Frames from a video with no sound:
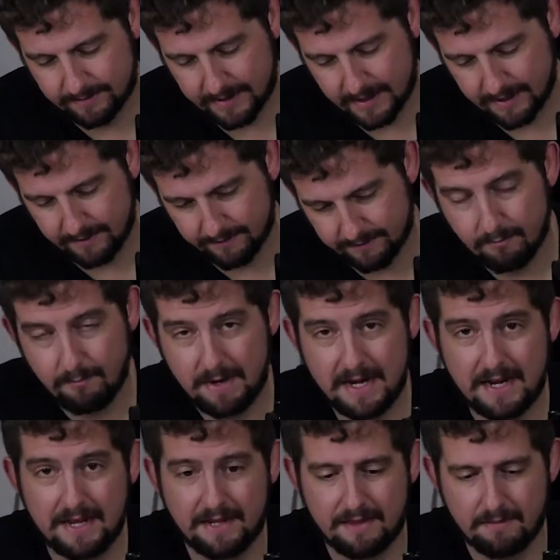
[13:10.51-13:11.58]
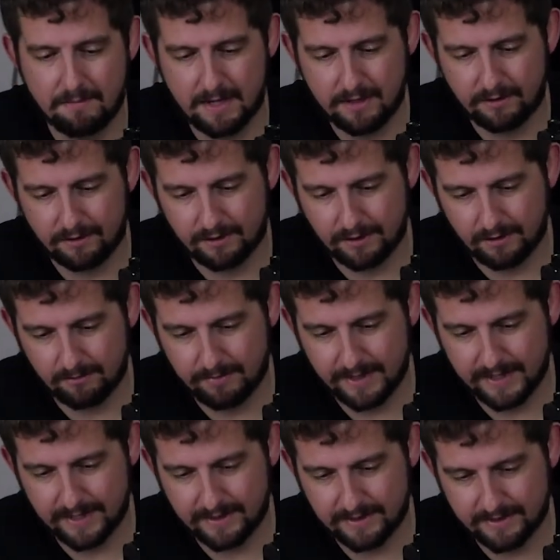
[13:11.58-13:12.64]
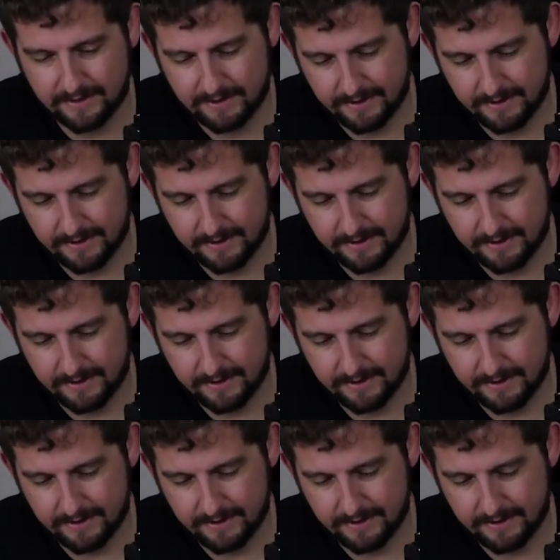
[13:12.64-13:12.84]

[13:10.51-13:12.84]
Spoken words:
kind of meet it in the middle a little bit.